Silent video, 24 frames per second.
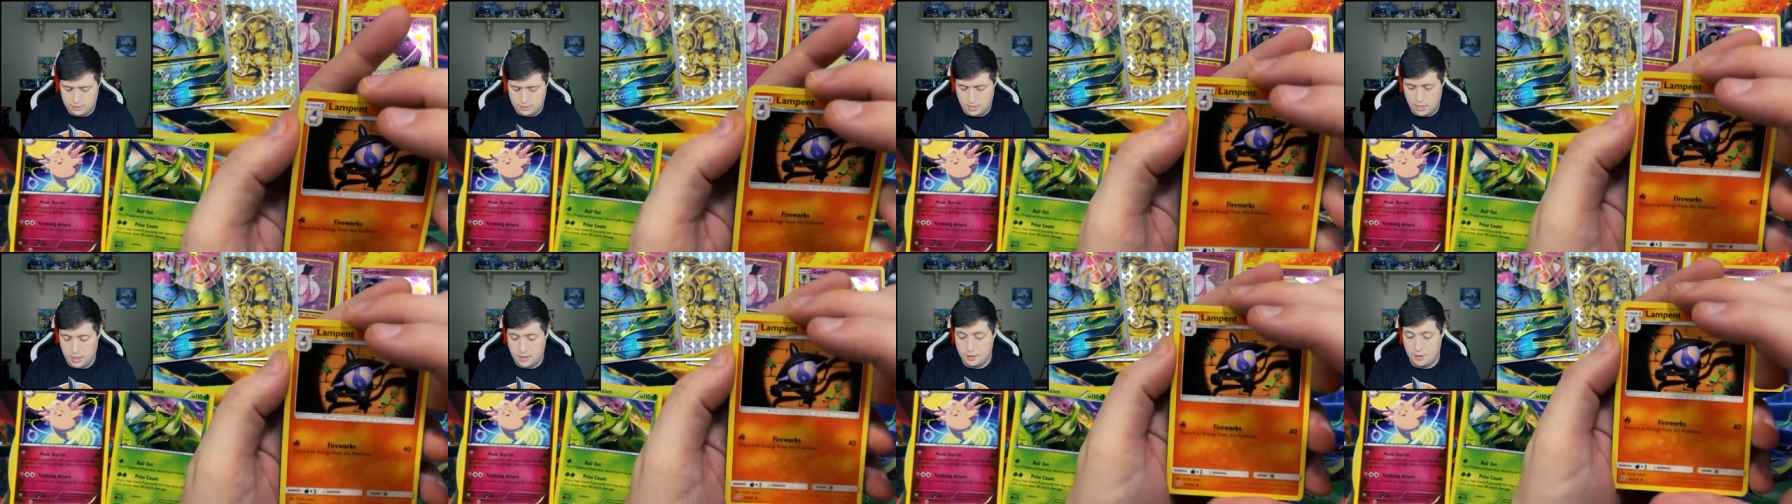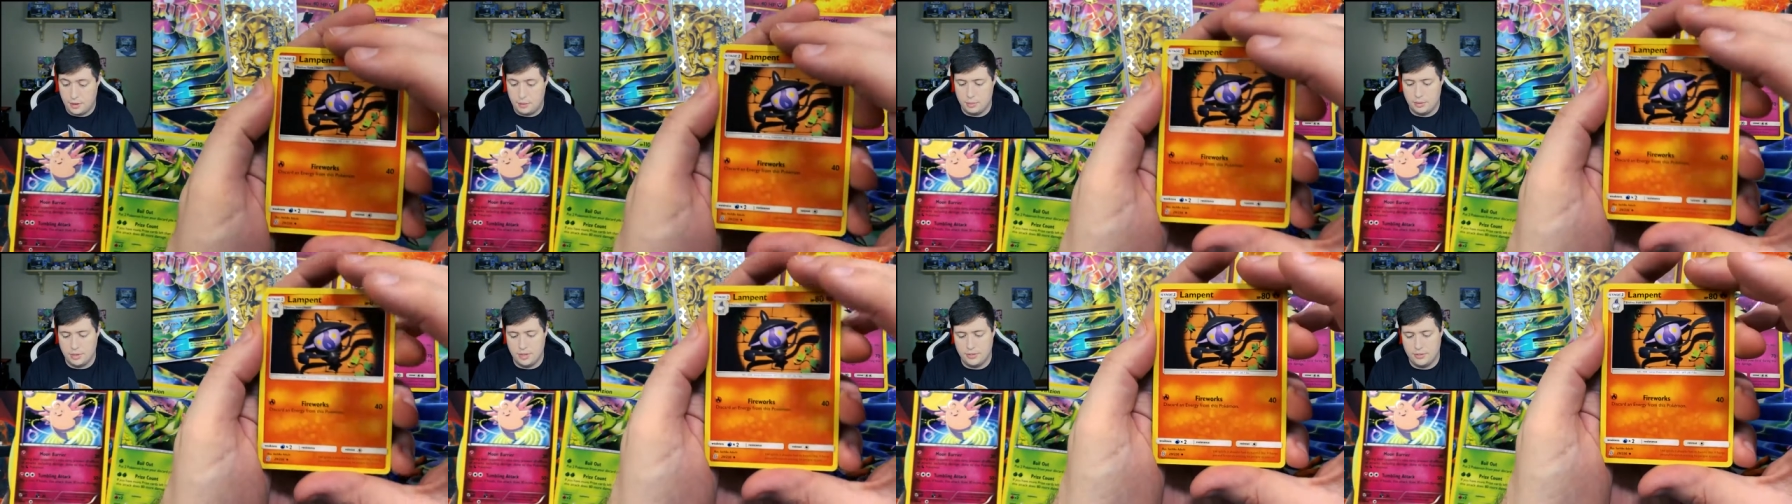I,
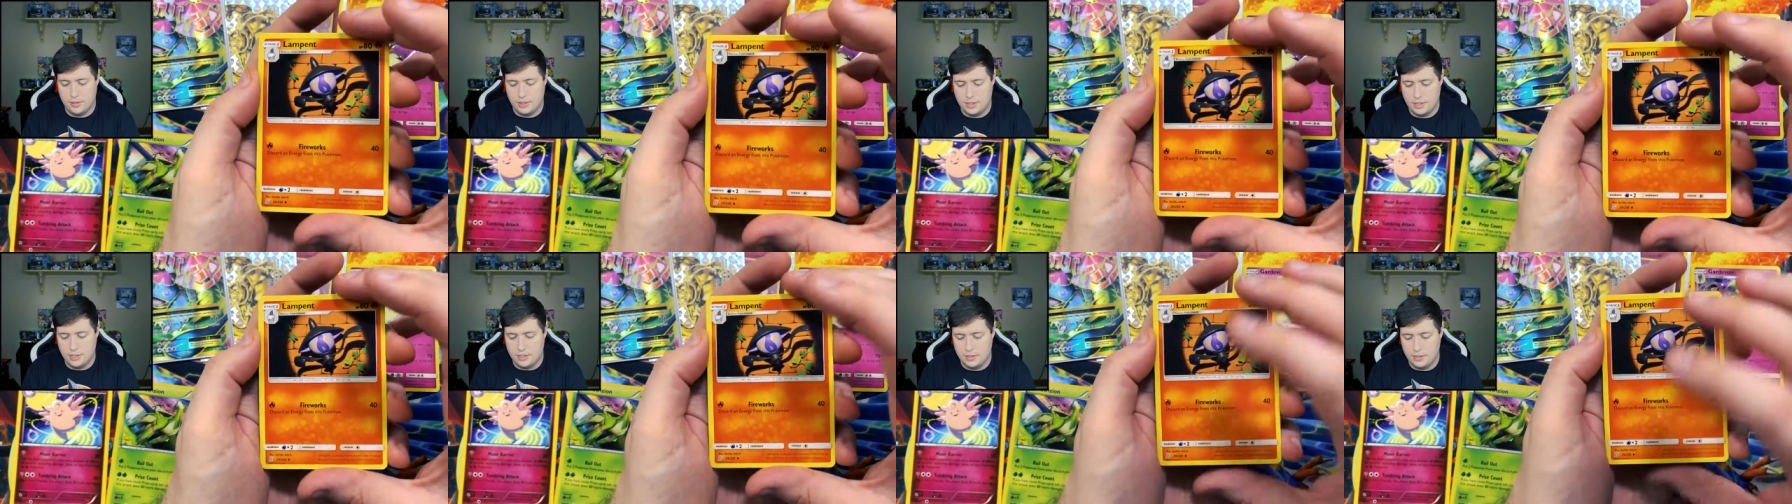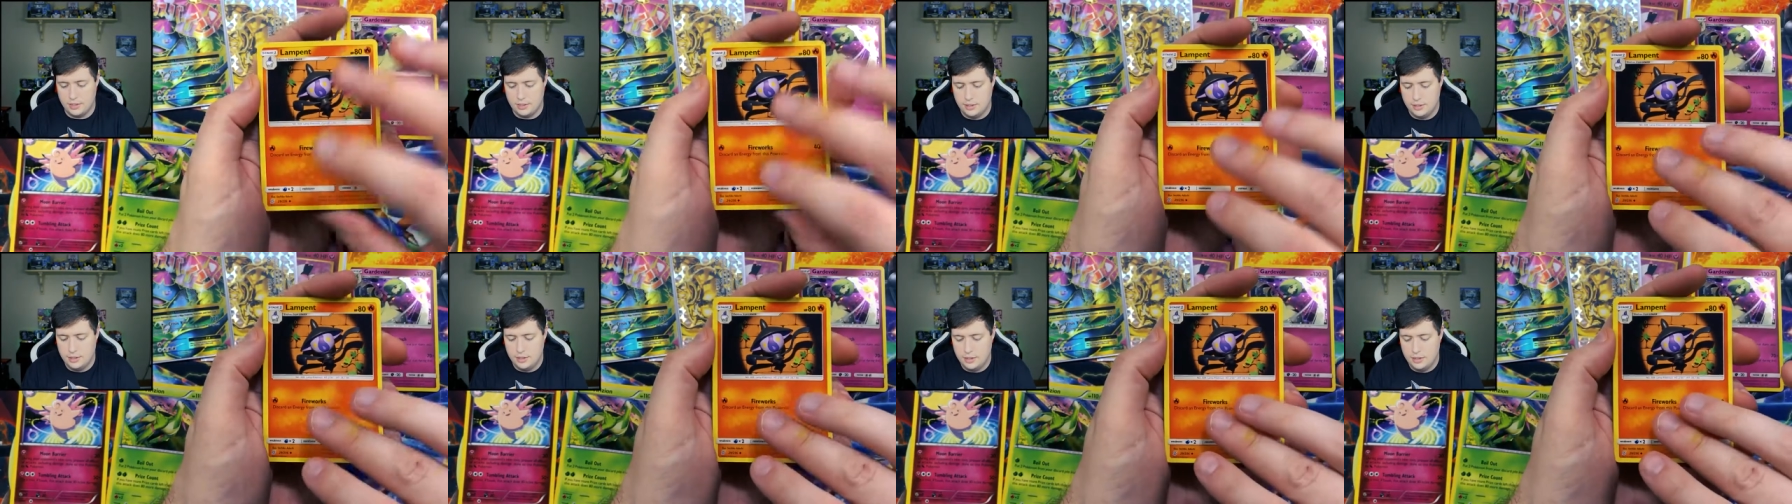I believe I
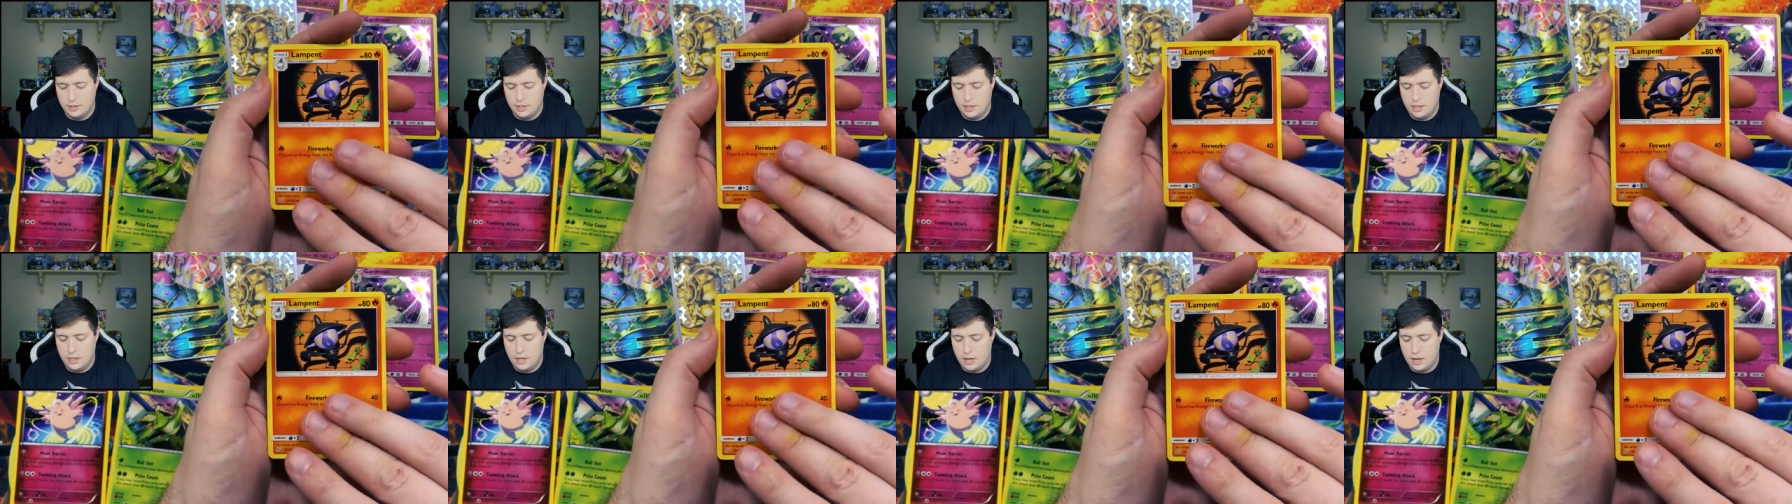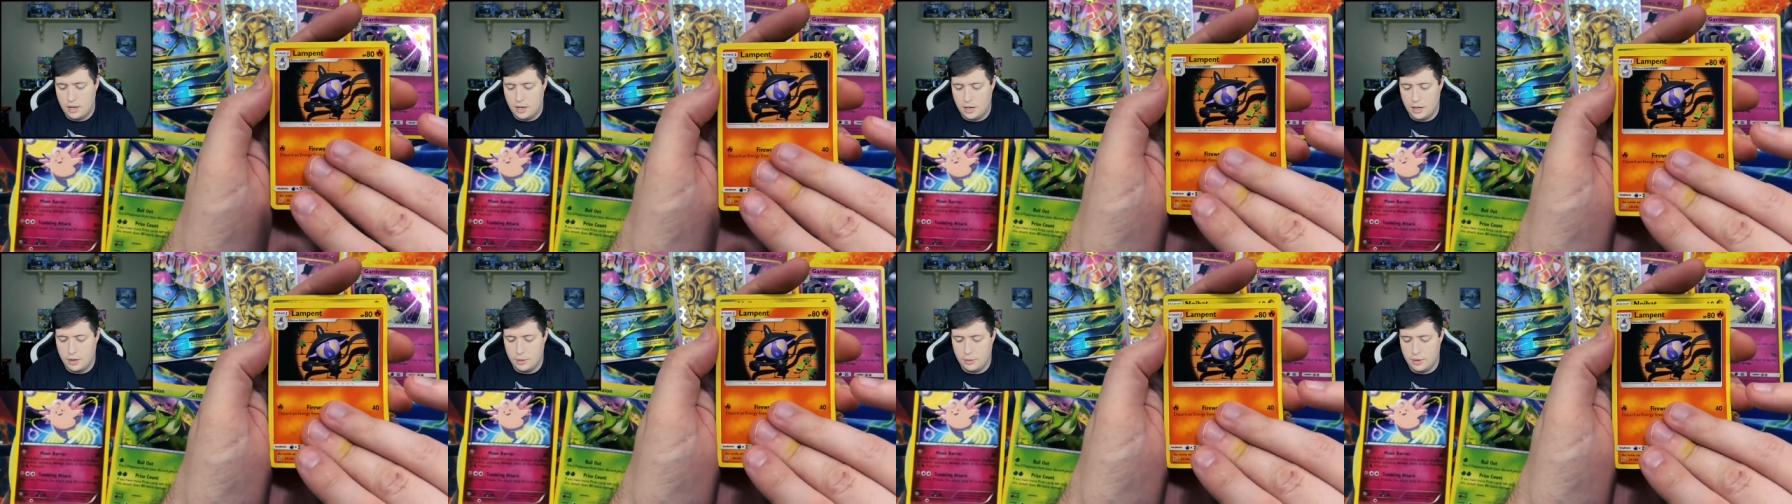did.
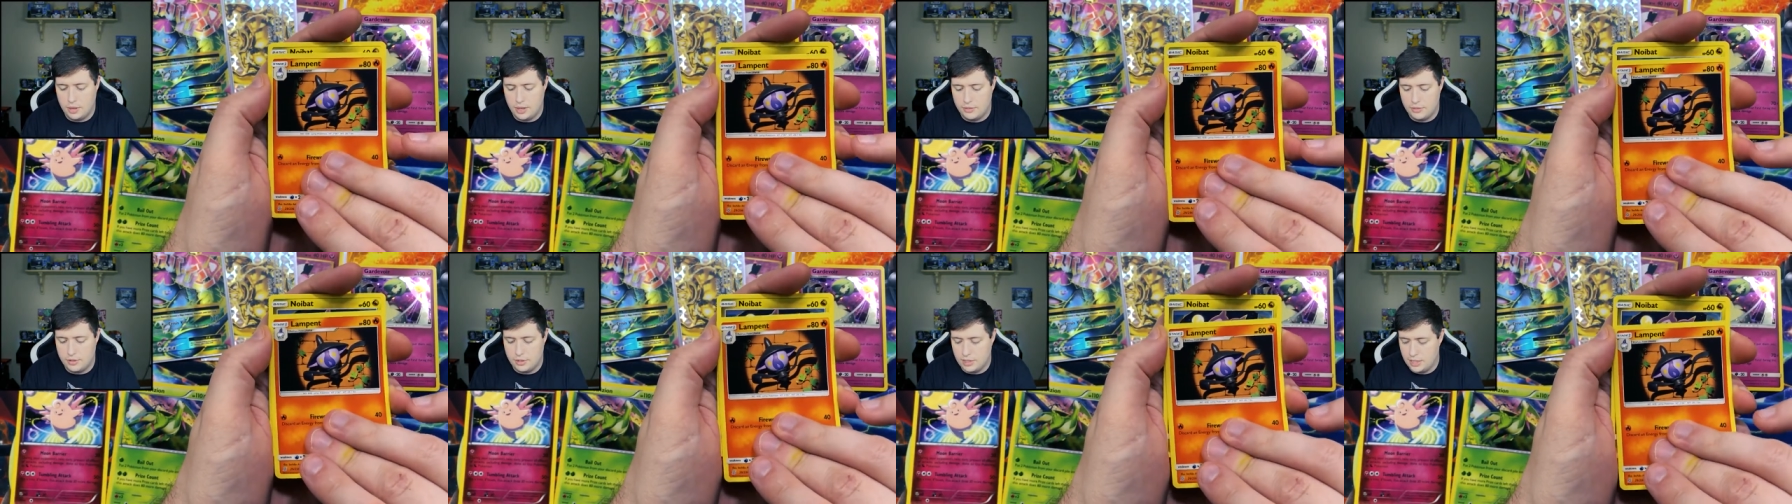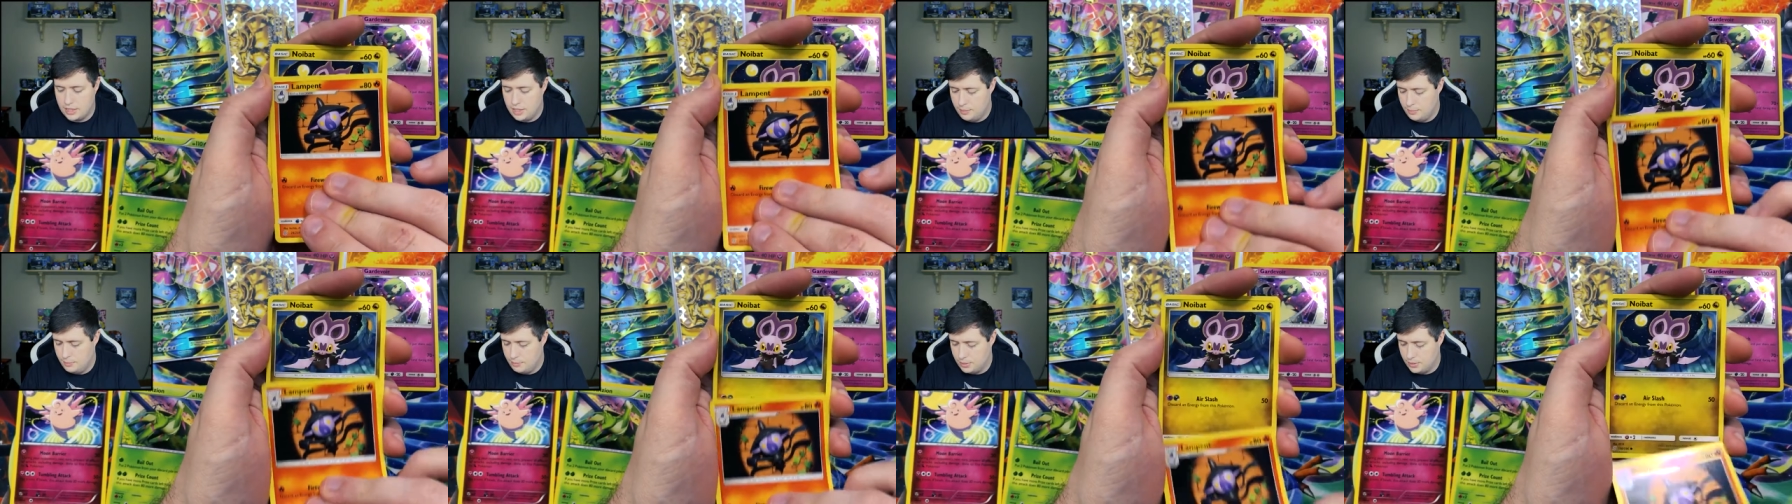All right, we have a
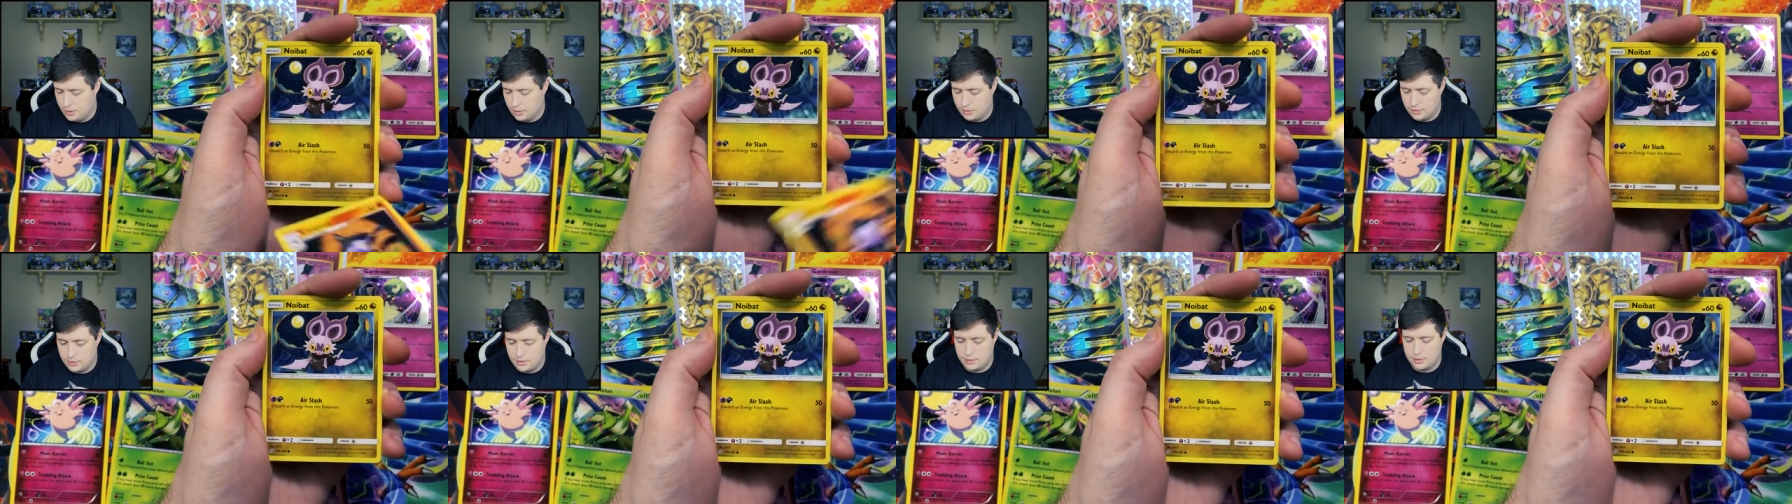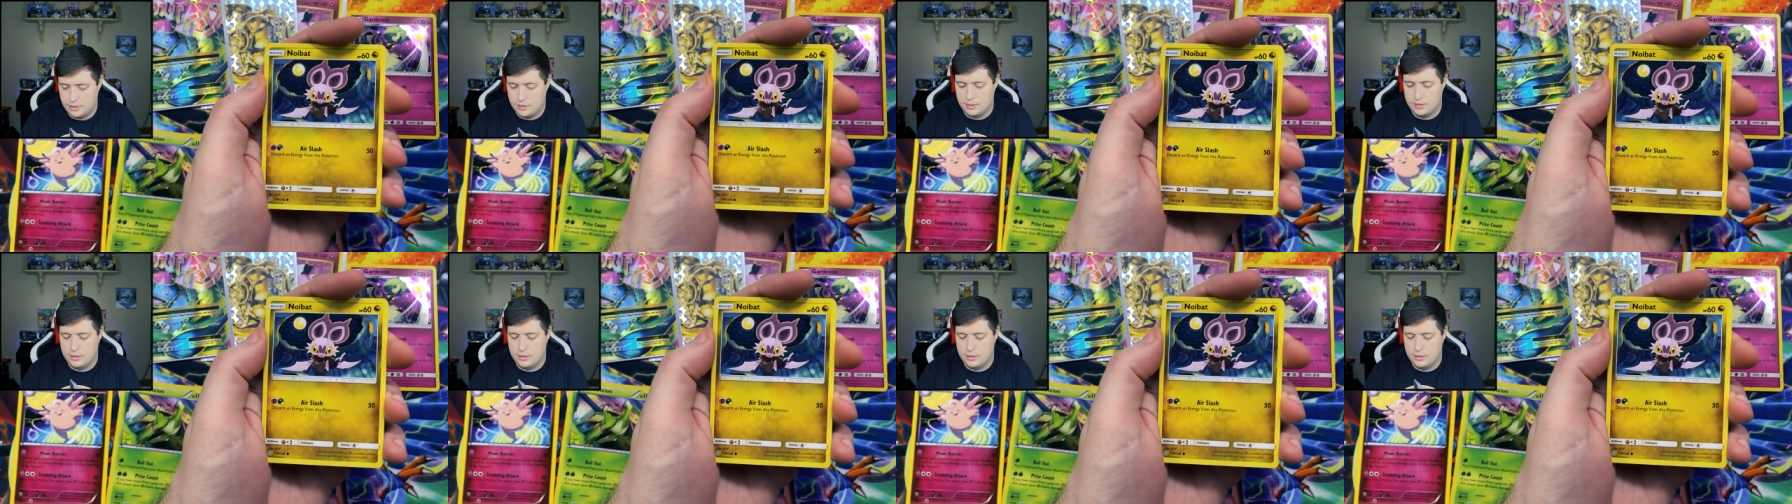Lampent.